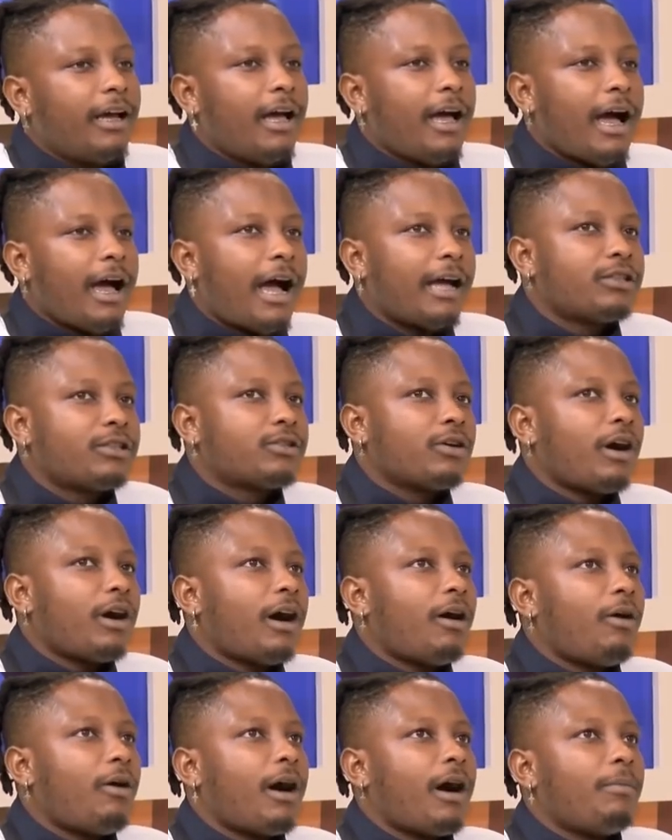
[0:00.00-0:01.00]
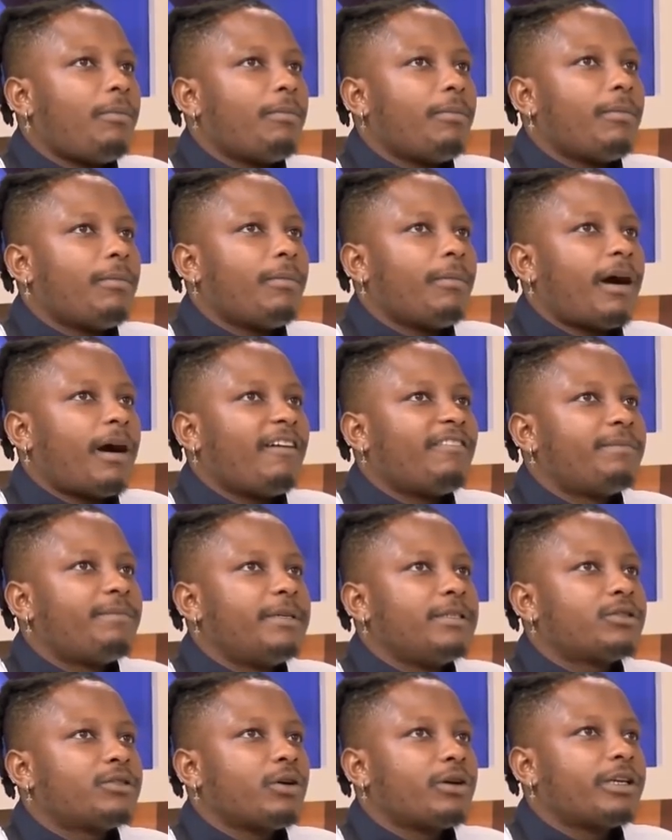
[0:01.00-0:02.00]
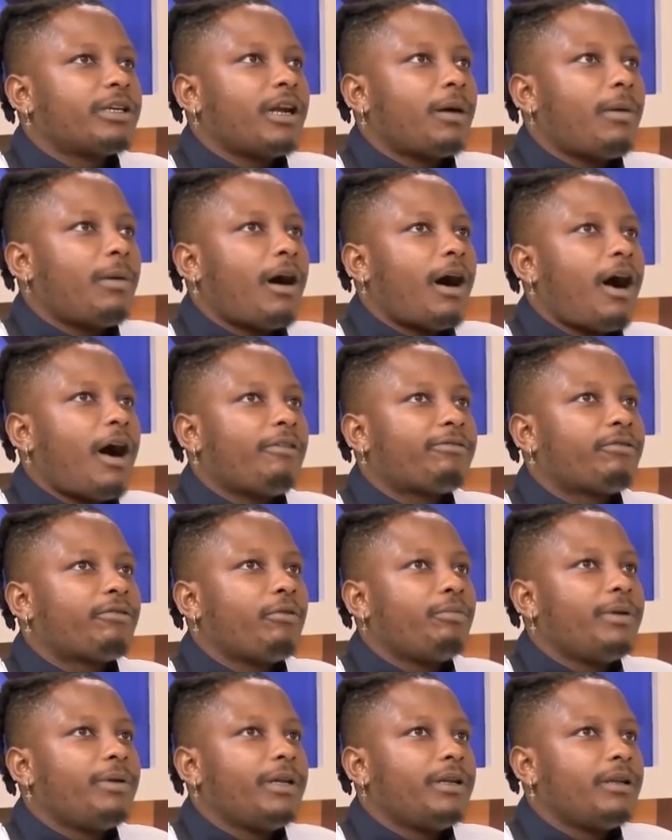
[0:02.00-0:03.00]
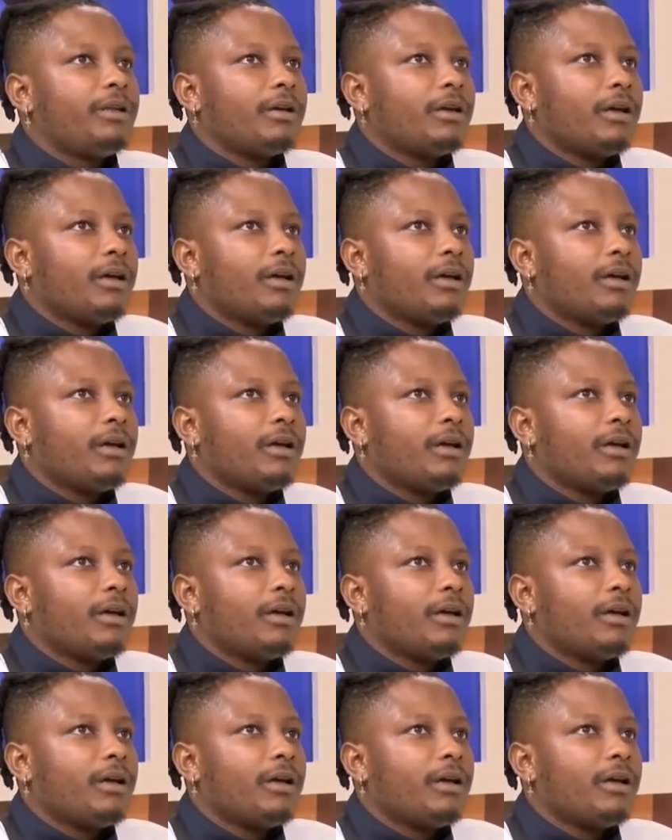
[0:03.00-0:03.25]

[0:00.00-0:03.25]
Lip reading: I've been talking about Afrobeat.